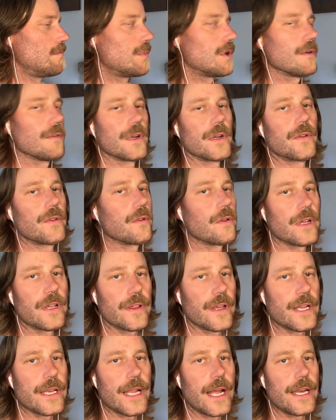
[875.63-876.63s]
Perfect. So
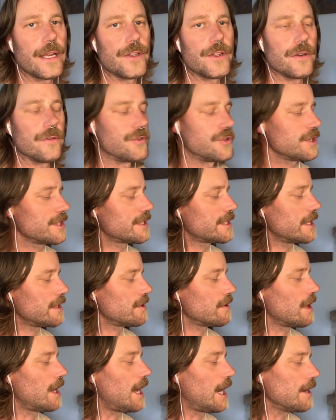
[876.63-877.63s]
it's like 92, just
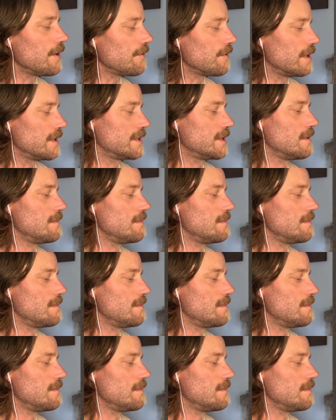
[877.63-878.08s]
under 100.